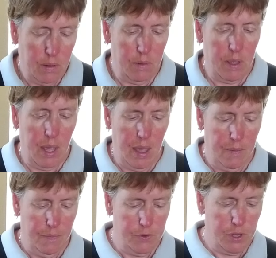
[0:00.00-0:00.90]

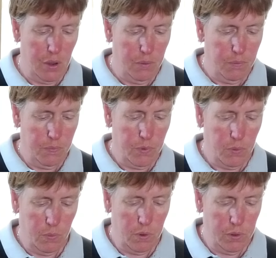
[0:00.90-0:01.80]
Okay, so
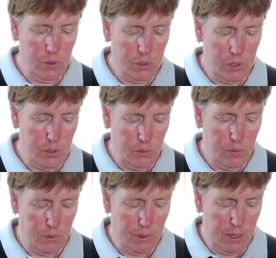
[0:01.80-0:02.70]
1, 2,
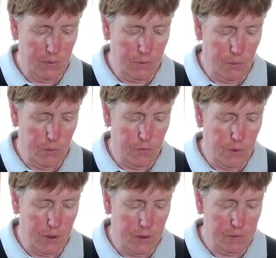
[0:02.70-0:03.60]
3, 4,
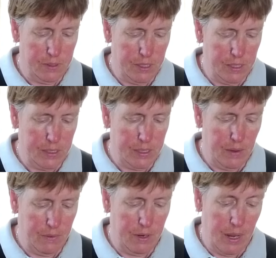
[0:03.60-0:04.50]
5, 6,
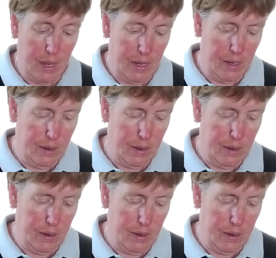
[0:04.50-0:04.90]
7, 8,